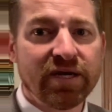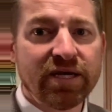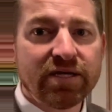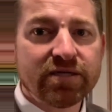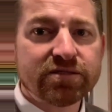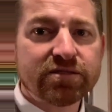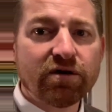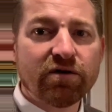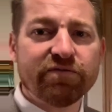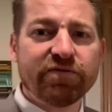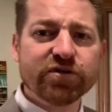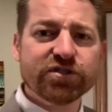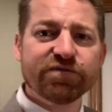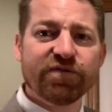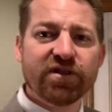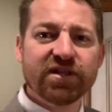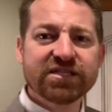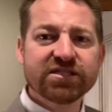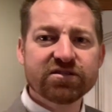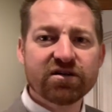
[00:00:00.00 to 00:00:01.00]
So first of
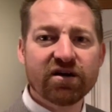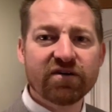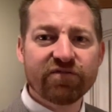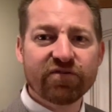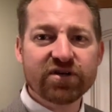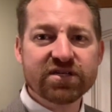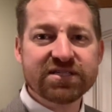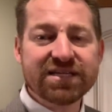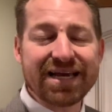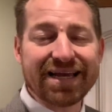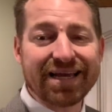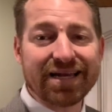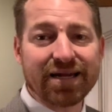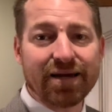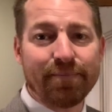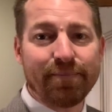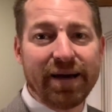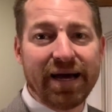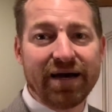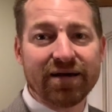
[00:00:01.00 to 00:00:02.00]
all, let's talk for a second
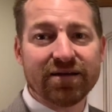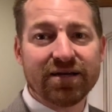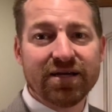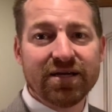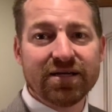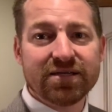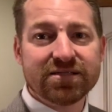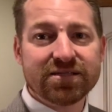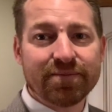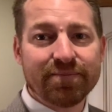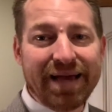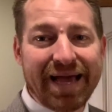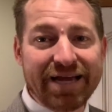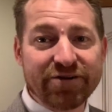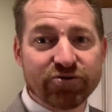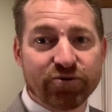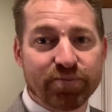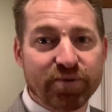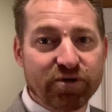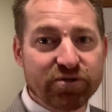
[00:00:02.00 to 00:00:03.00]
about some
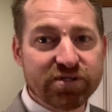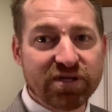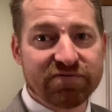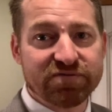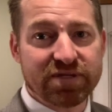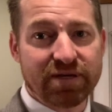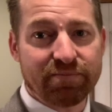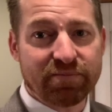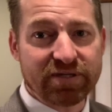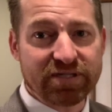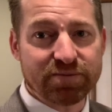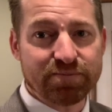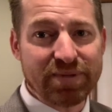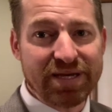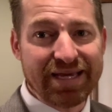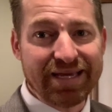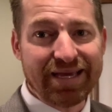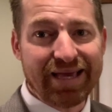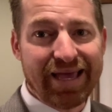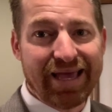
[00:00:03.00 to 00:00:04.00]
attributes of something
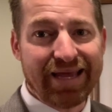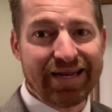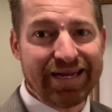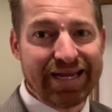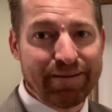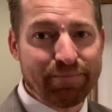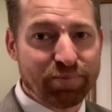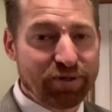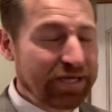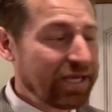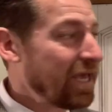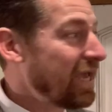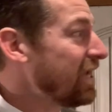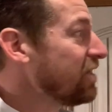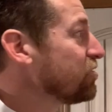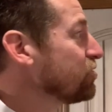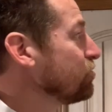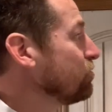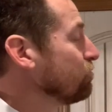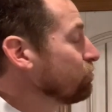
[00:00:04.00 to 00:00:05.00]
being an
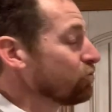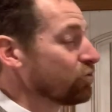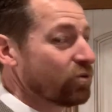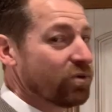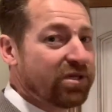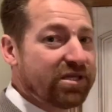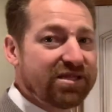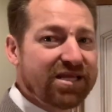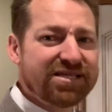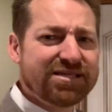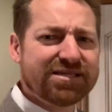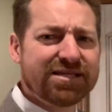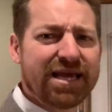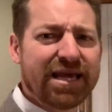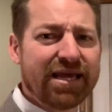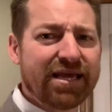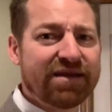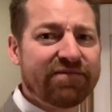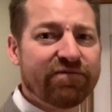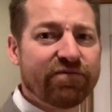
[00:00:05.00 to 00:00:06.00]
implicational rule. And let's
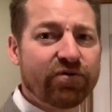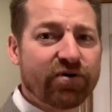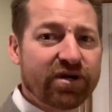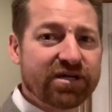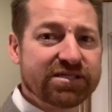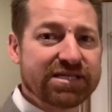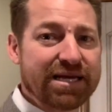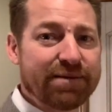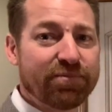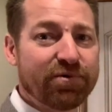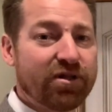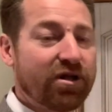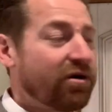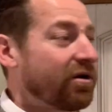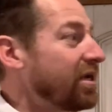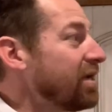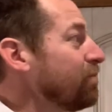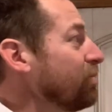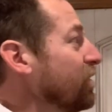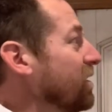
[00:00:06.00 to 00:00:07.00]
take, for example, our
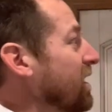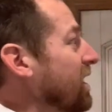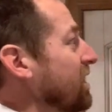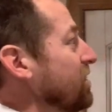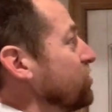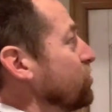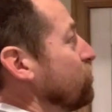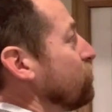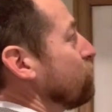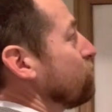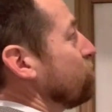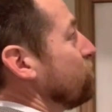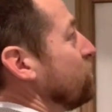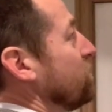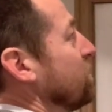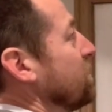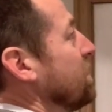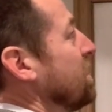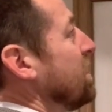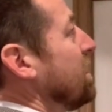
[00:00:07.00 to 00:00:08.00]
implicational
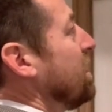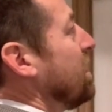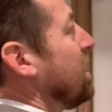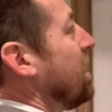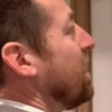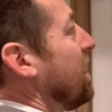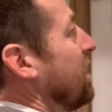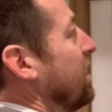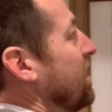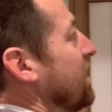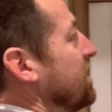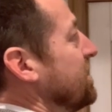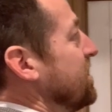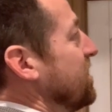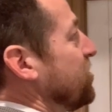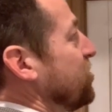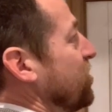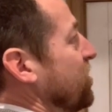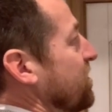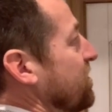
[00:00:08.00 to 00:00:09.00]
rule,
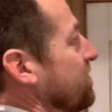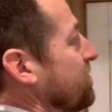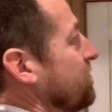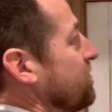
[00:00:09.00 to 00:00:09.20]
addition.